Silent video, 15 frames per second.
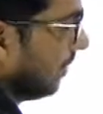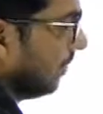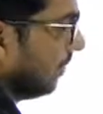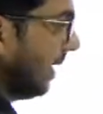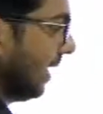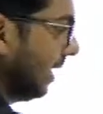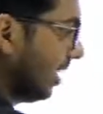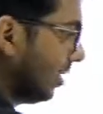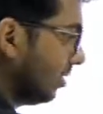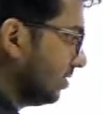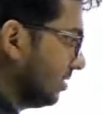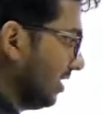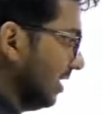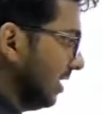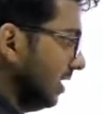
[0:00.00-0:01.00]
up and down.
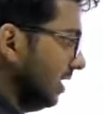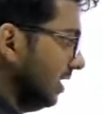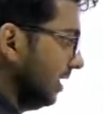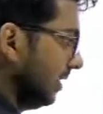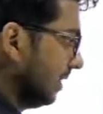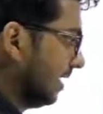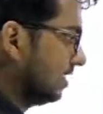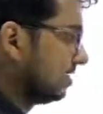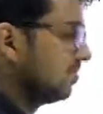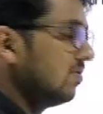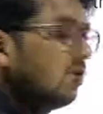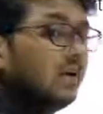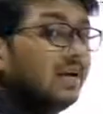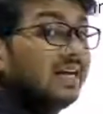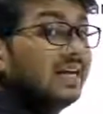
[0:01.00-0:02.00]
See, that is
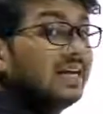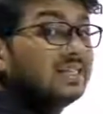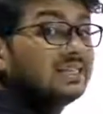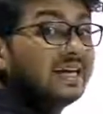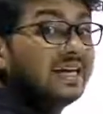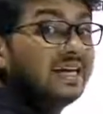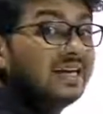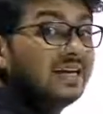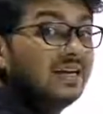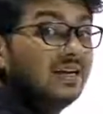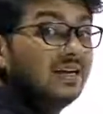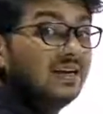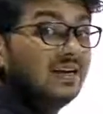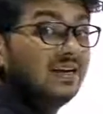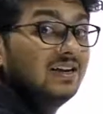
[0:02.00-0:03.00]
flowing in a
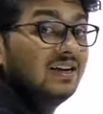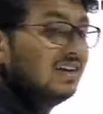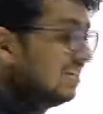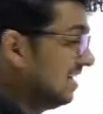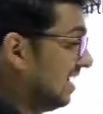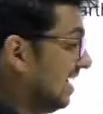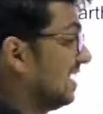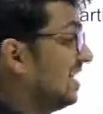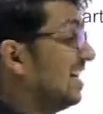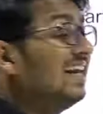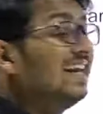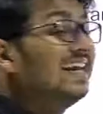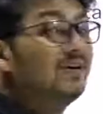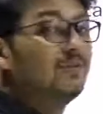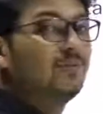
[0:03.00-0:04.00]
cycle like a
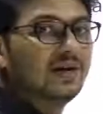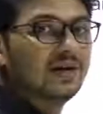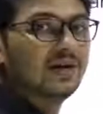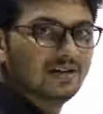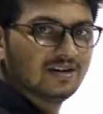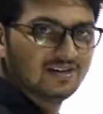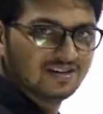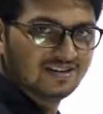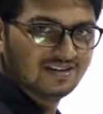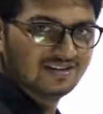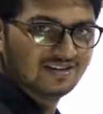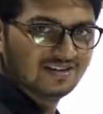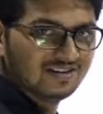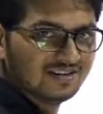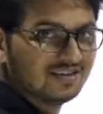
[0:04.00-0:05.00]
liquid.
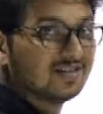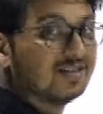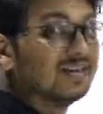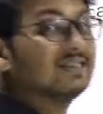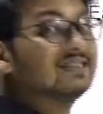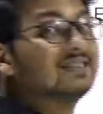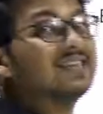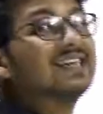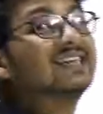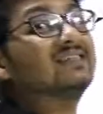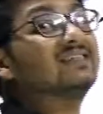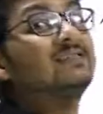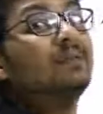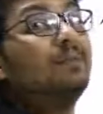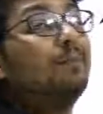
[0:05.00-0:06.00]
That is Earth's